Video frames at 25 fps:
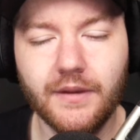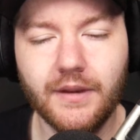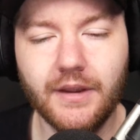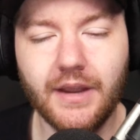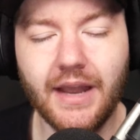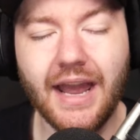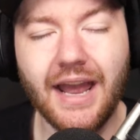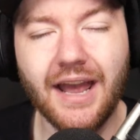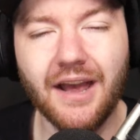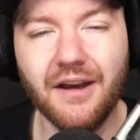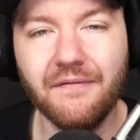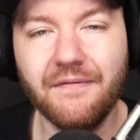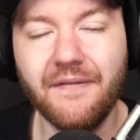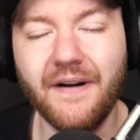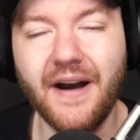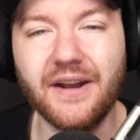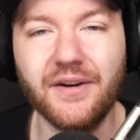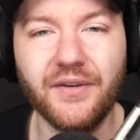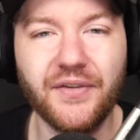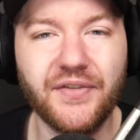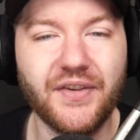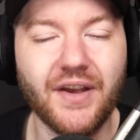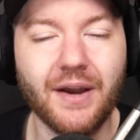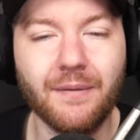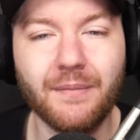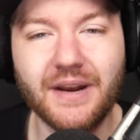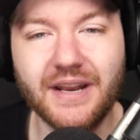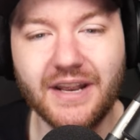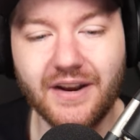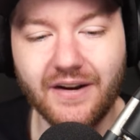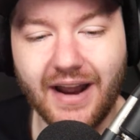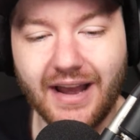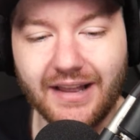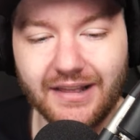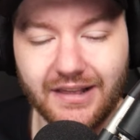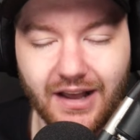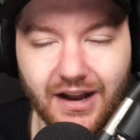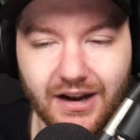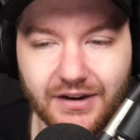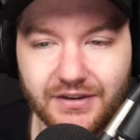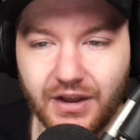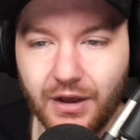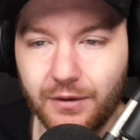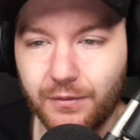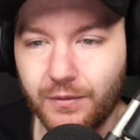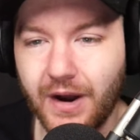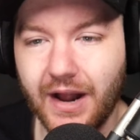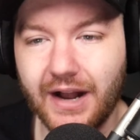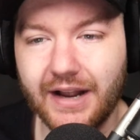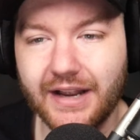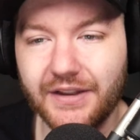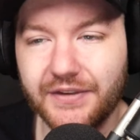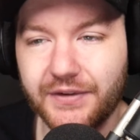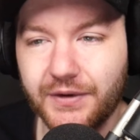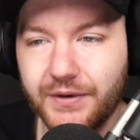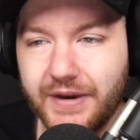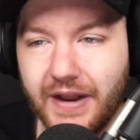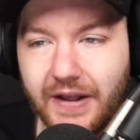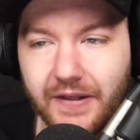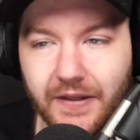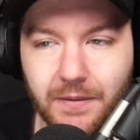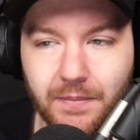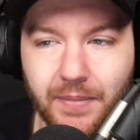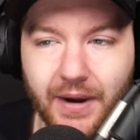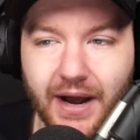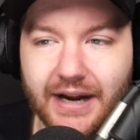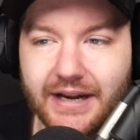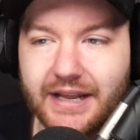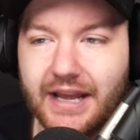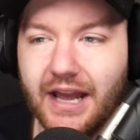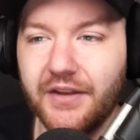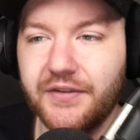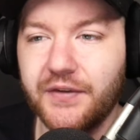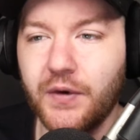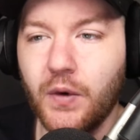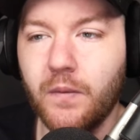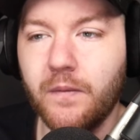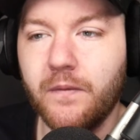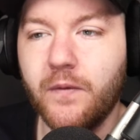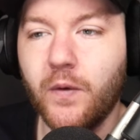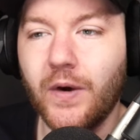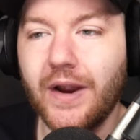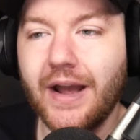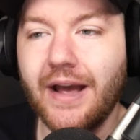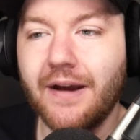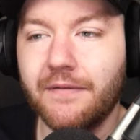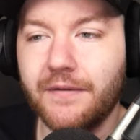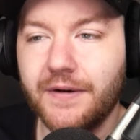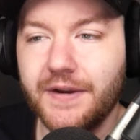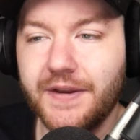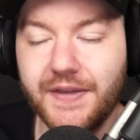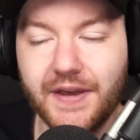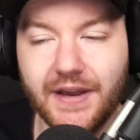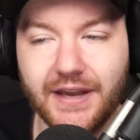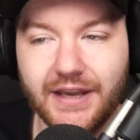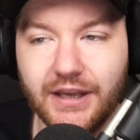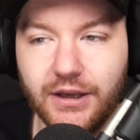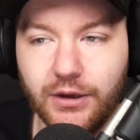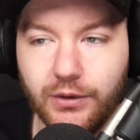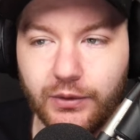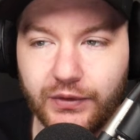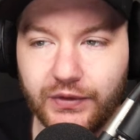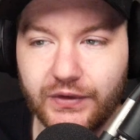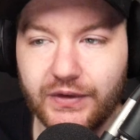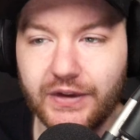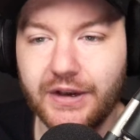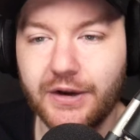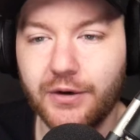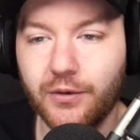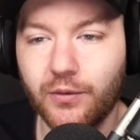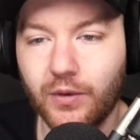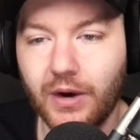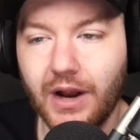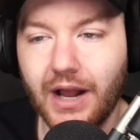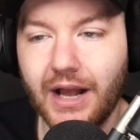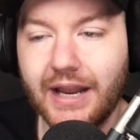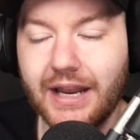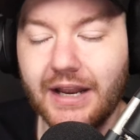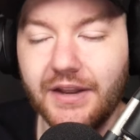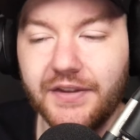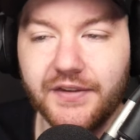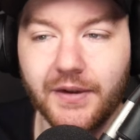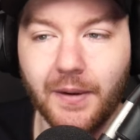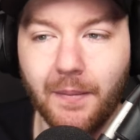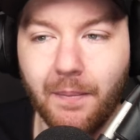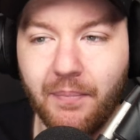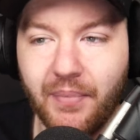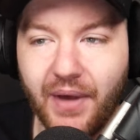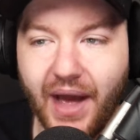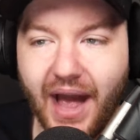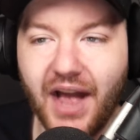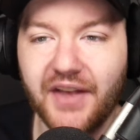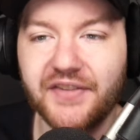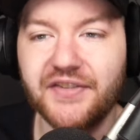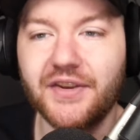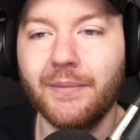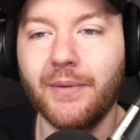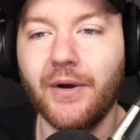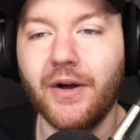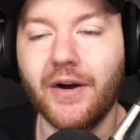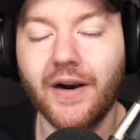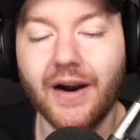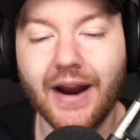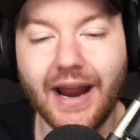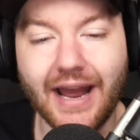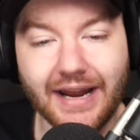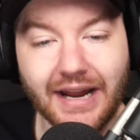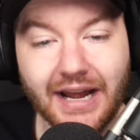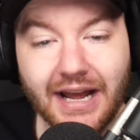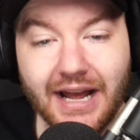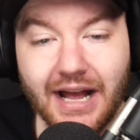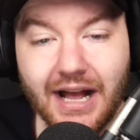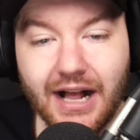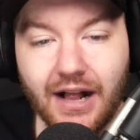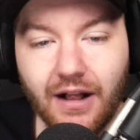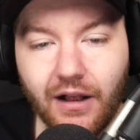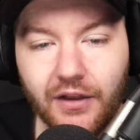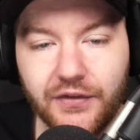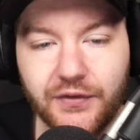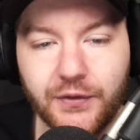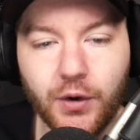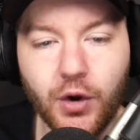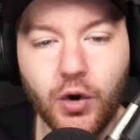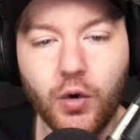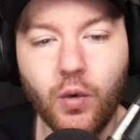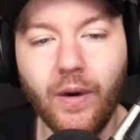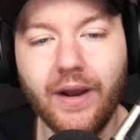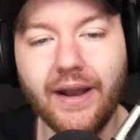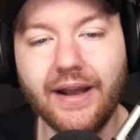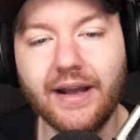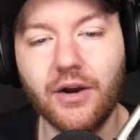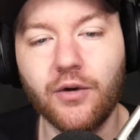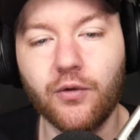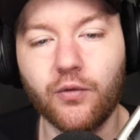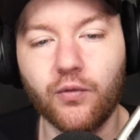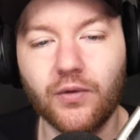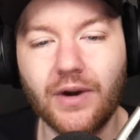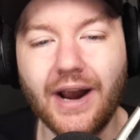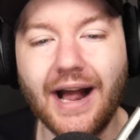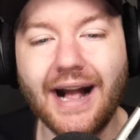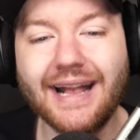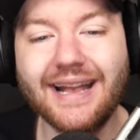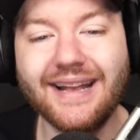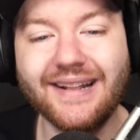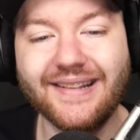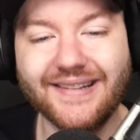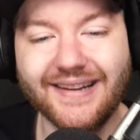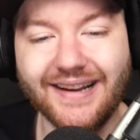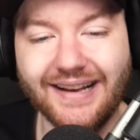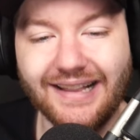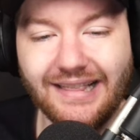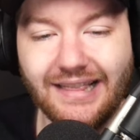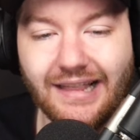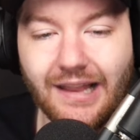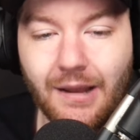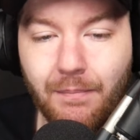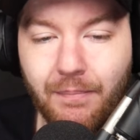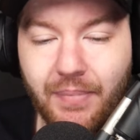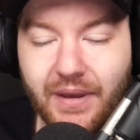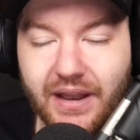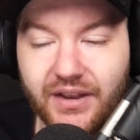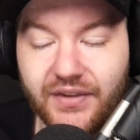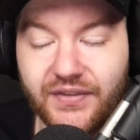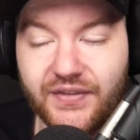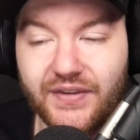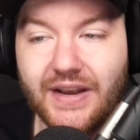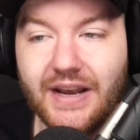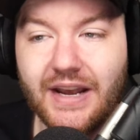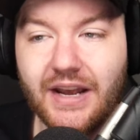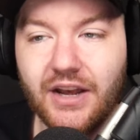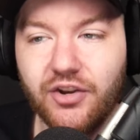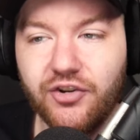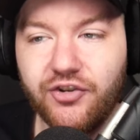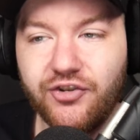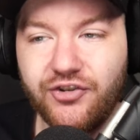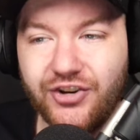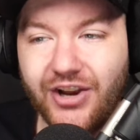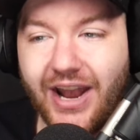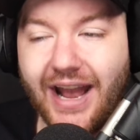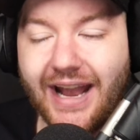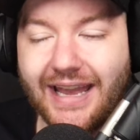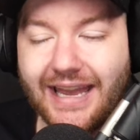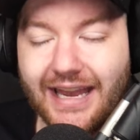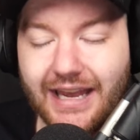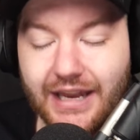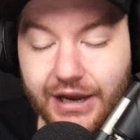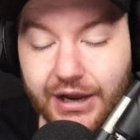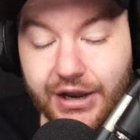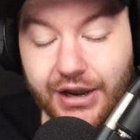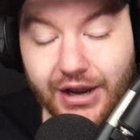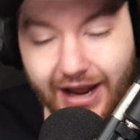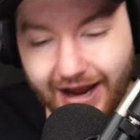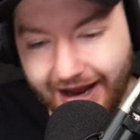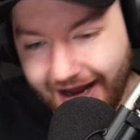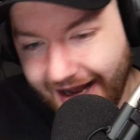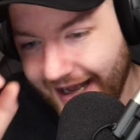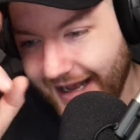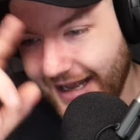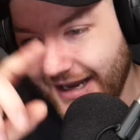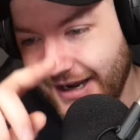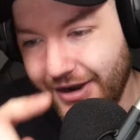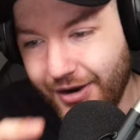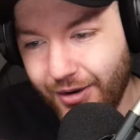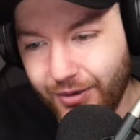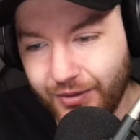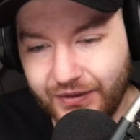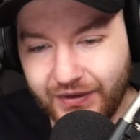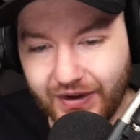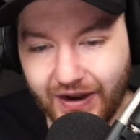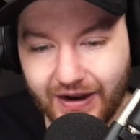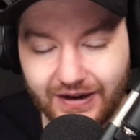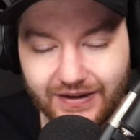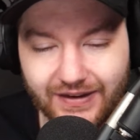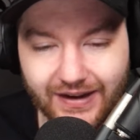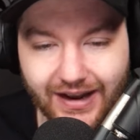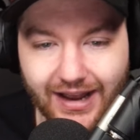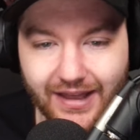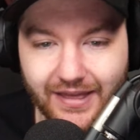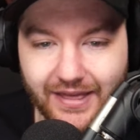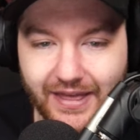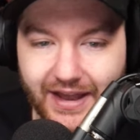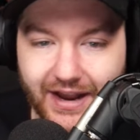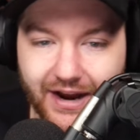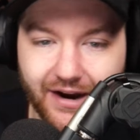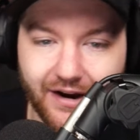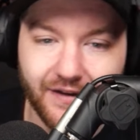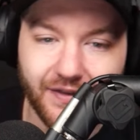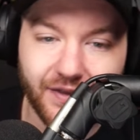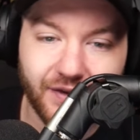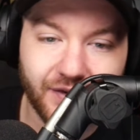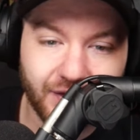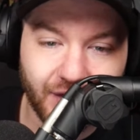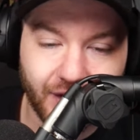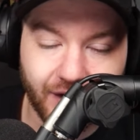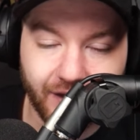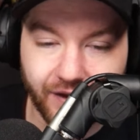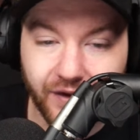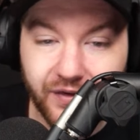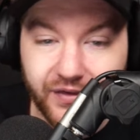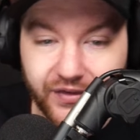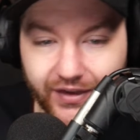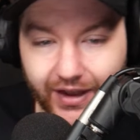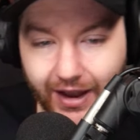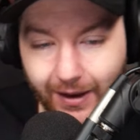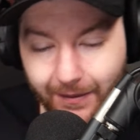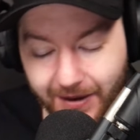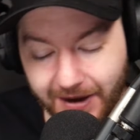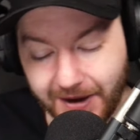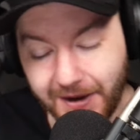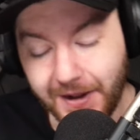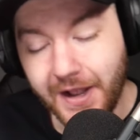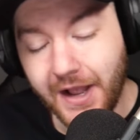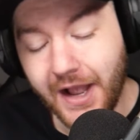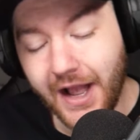And final segment here at Locked On Rockets, your daily podcast, home for everything Houston Rockets basketball. All right, let's do a quick Rockets Olympics check-in. No tongue tied there at the start of this segment.